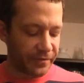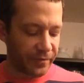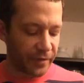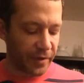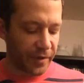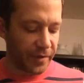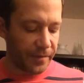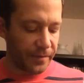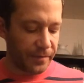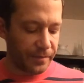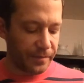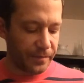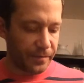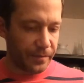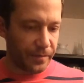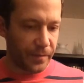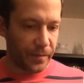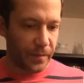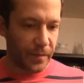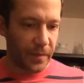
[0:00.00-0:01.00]
fret,
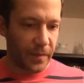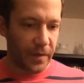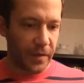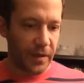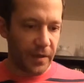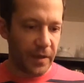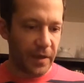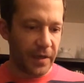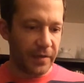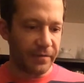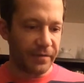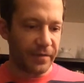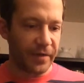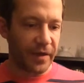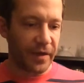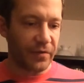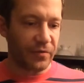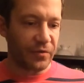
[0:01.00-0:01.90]
A flat,